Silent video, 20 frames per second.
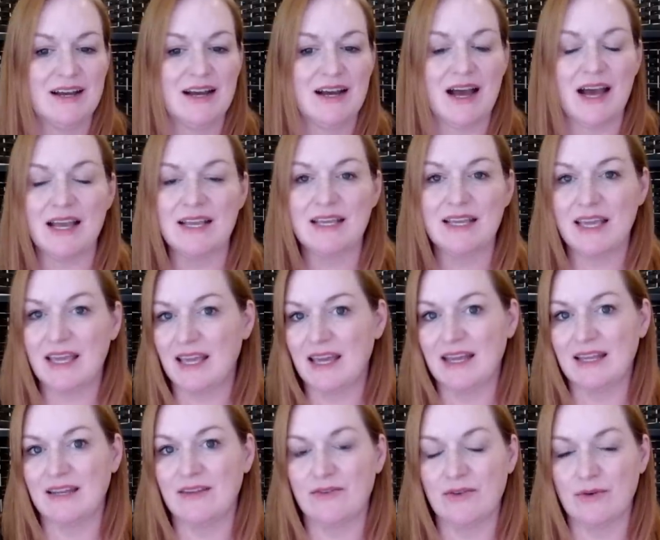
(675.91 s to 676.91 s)
I
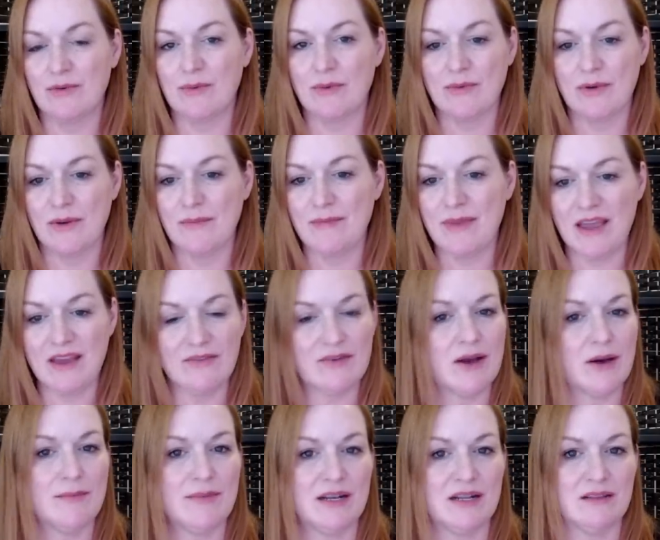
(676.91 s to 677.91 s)
can't even remember. It may have
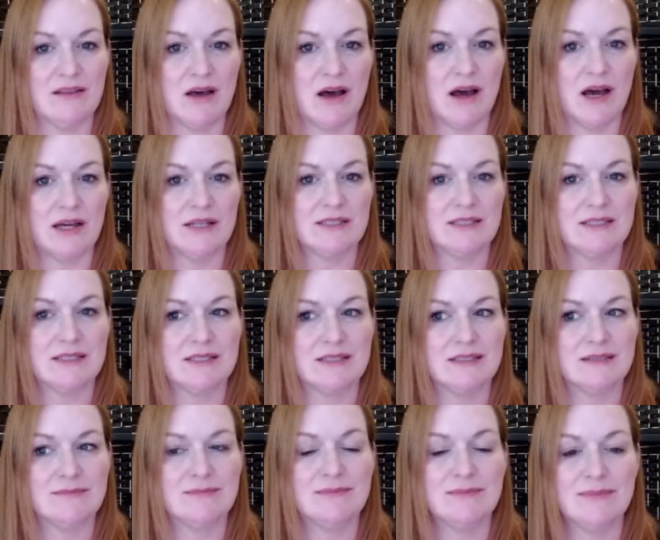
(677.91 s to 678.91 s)
come in a lot,
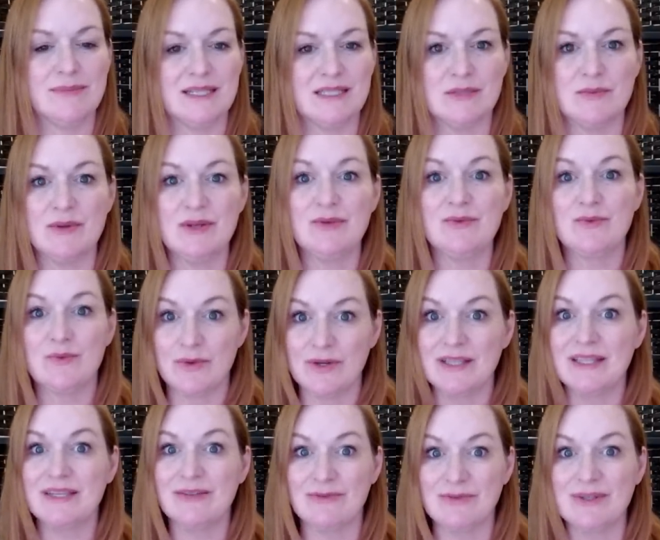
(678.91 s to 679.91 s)
but it's been
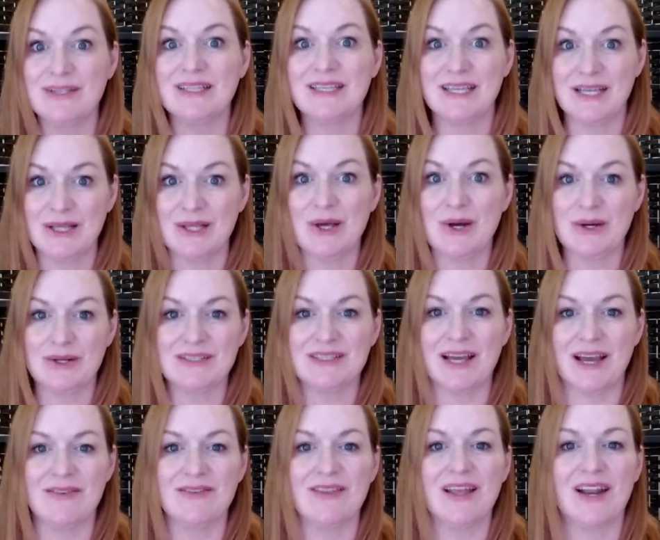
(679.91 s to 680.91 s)
really, really a long
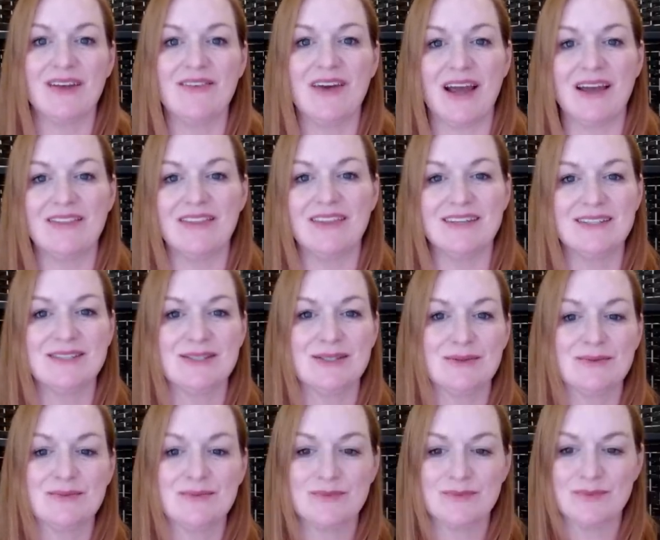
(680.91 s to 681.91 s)
time that I've had this.
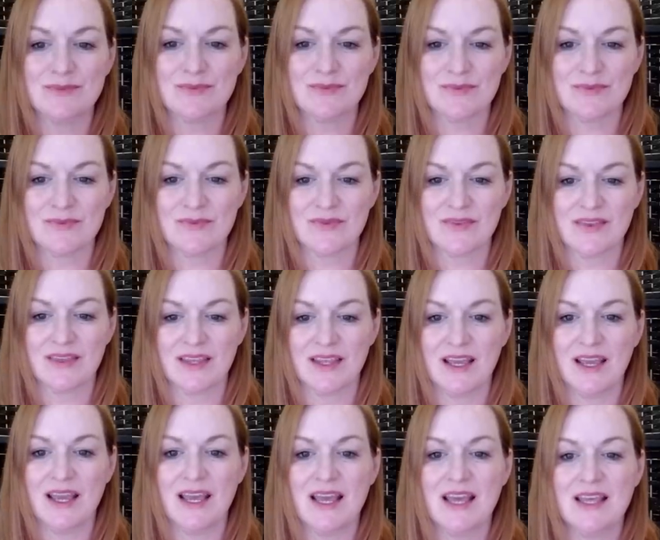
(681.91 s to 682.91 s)

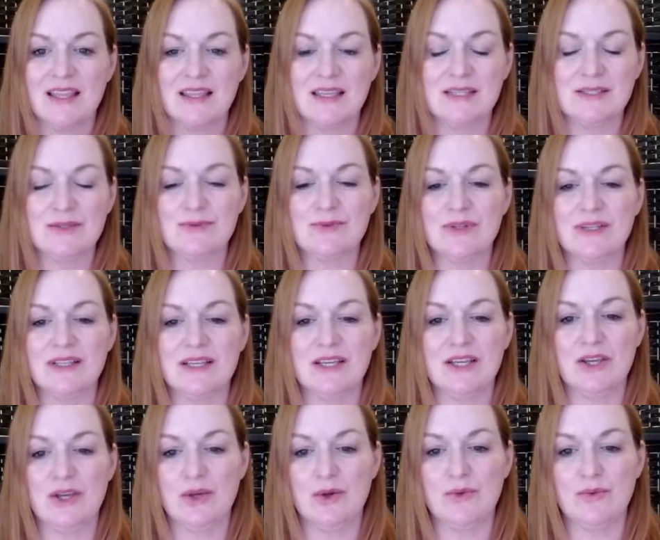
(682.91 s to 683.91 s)
This really
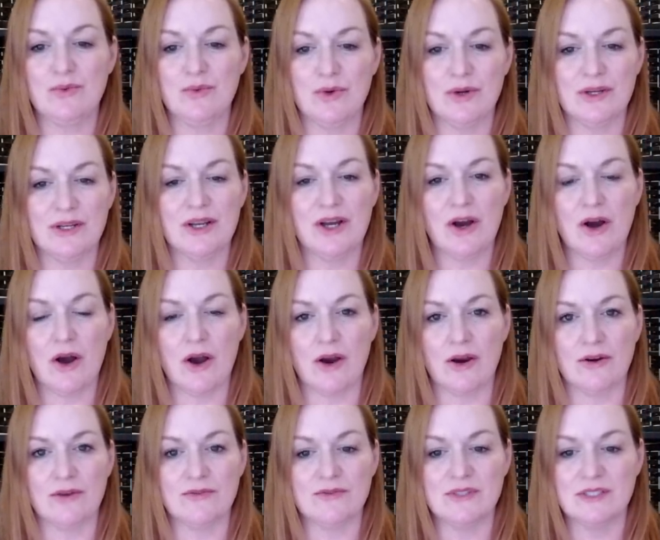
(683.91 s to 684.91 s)
cute wood
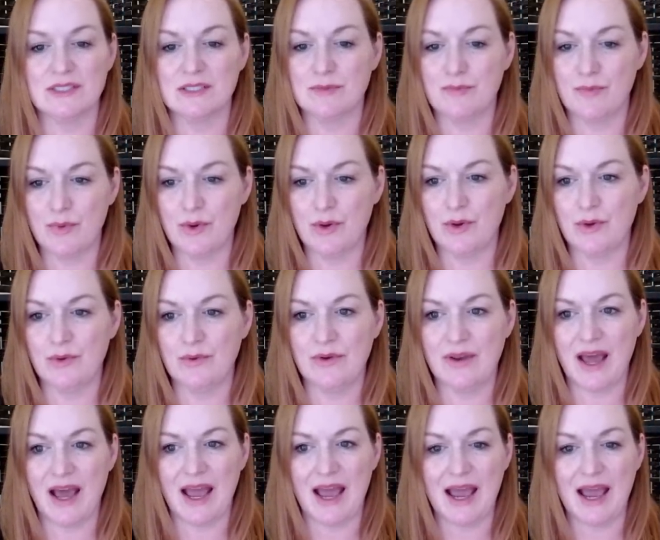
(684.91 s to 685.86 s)
carved spoon.